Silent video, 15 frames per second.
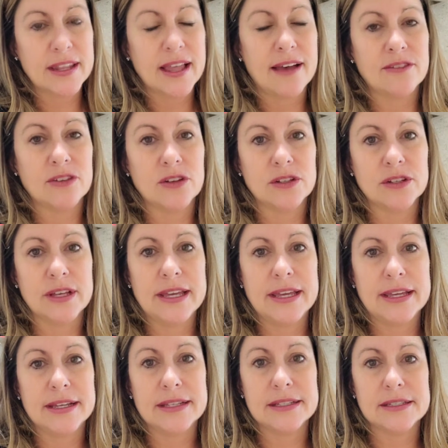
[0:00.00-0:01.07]
level
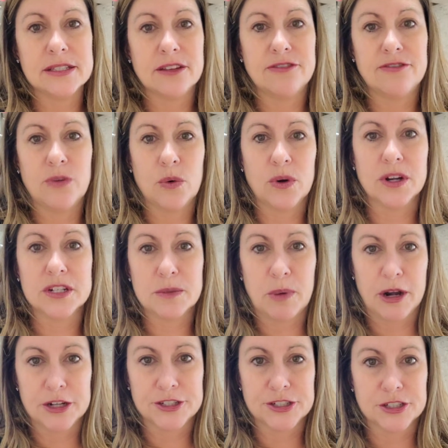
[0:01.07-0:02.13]
is for
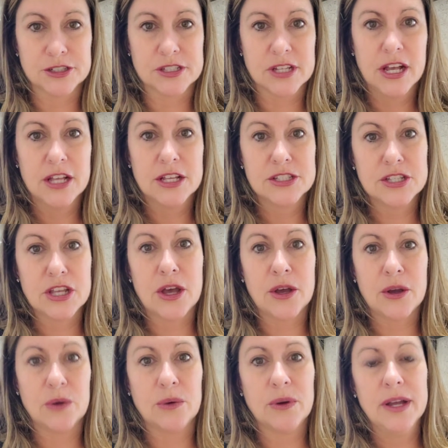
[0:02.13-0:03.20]
departures.
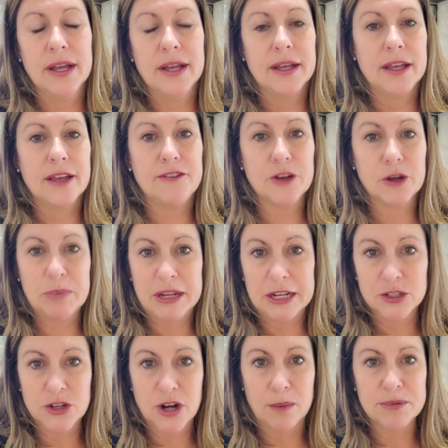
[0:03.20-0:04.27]
So if you're
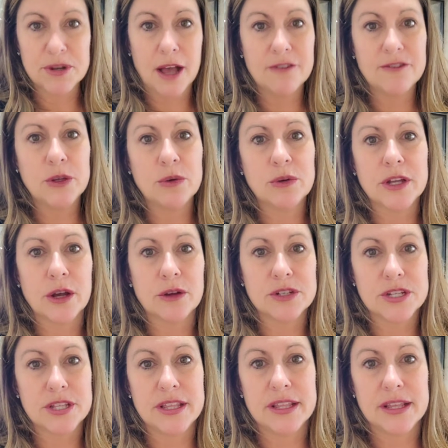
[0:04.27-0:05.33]
being dropped off, you would go
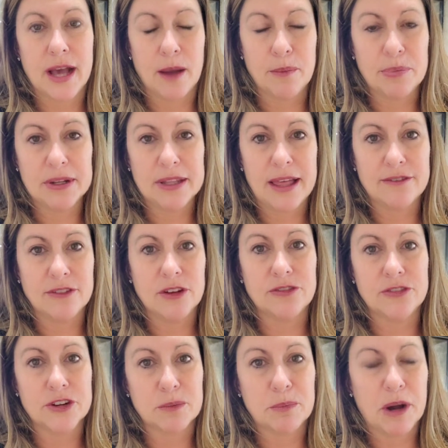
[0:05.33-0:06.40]
to the upper level
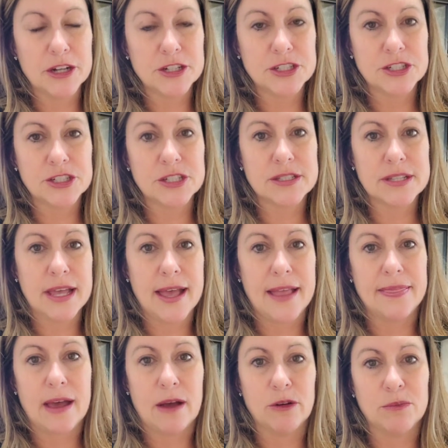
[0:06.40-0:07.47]
for departures,
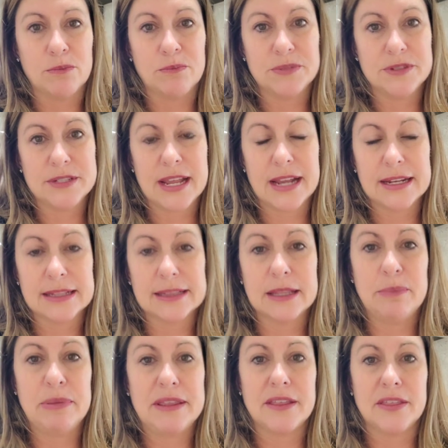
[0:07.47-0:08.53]
and that would
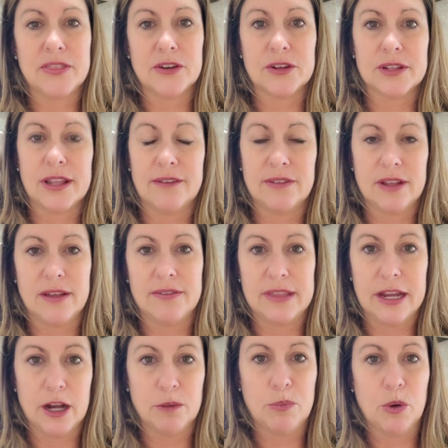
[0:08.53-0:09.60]
technically be the third level of
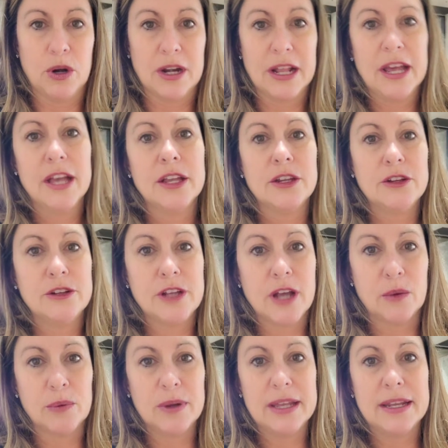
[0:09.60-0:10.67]
the airport. You
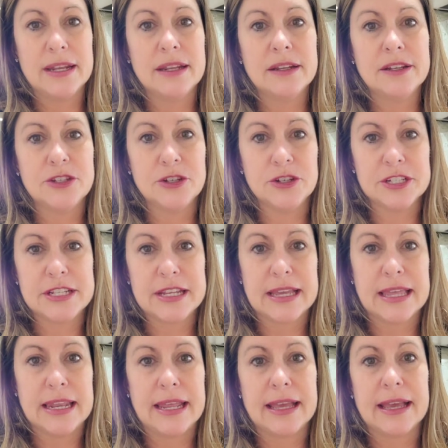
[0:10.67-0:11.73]
go in, do your
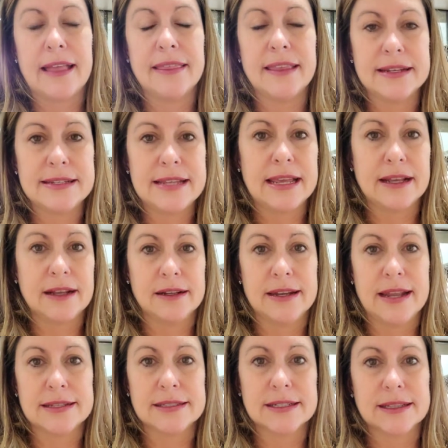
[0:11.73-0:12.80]
ticketing, and then take
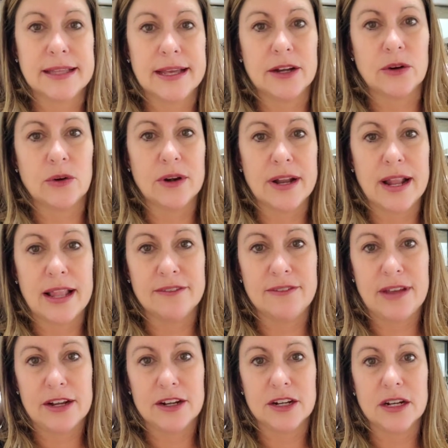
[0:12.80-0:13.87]
an escalator or an
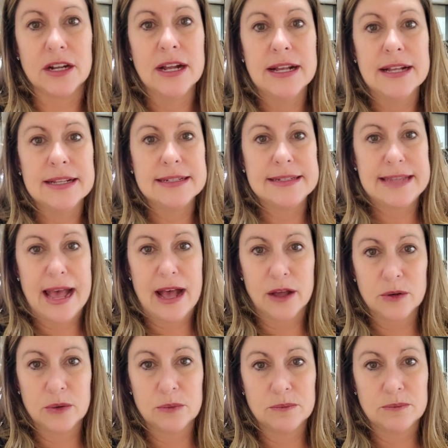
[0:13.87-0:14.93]
elevator down